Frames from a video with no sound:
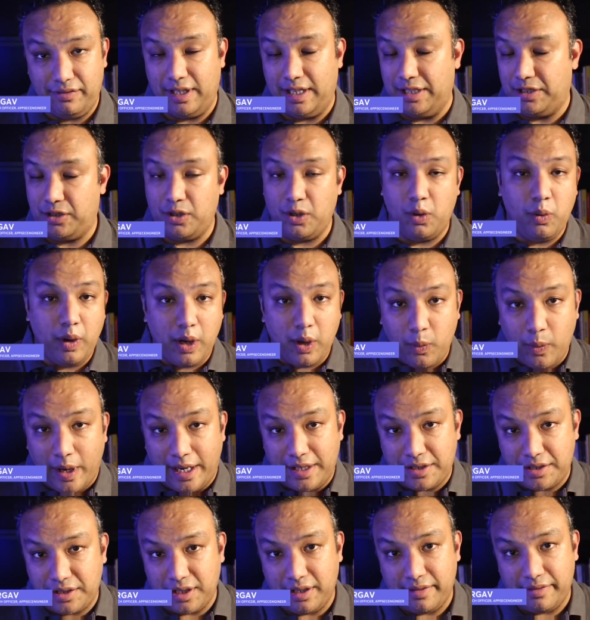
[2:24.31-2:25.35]
So we went
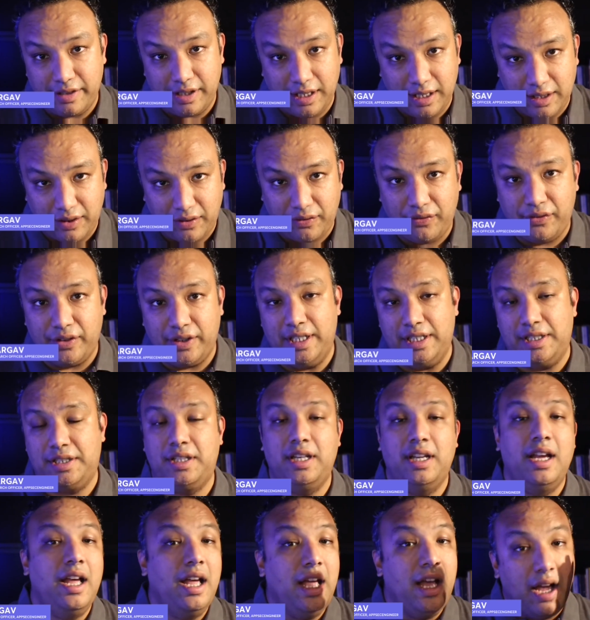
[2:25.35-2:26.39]
serverless first,
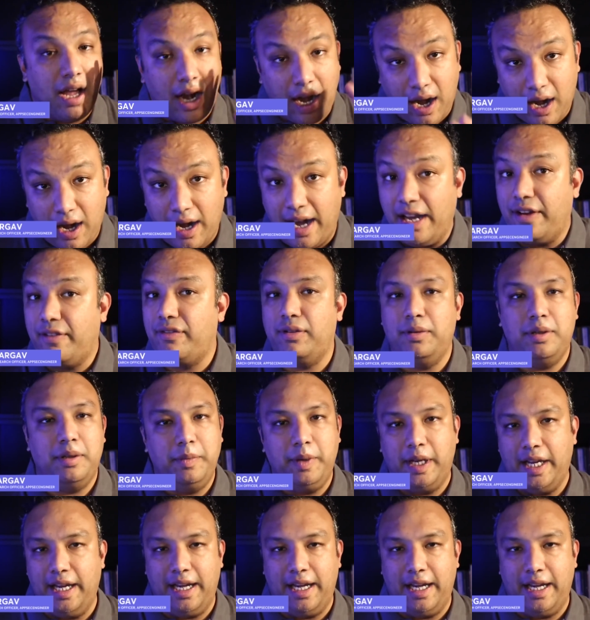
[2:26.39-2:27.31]
right from the beginning.